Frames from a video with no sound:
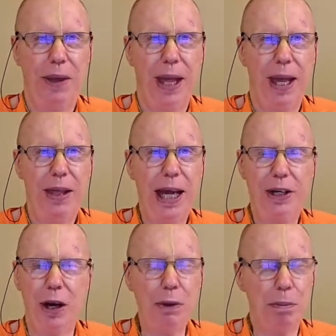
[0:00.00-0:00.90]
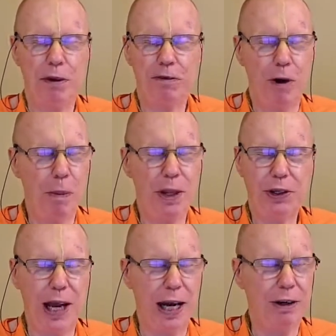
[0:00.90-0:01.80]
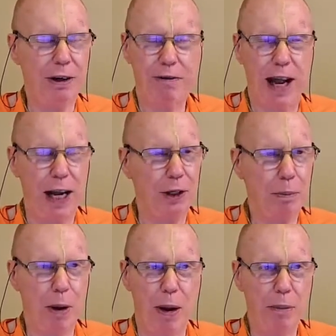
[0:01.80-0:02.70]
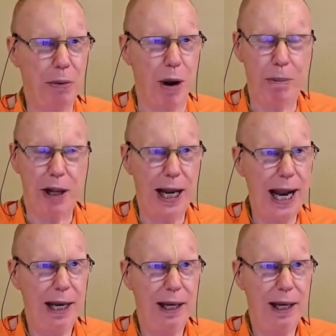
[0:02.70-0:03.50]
They don't perform the sacrifice properly.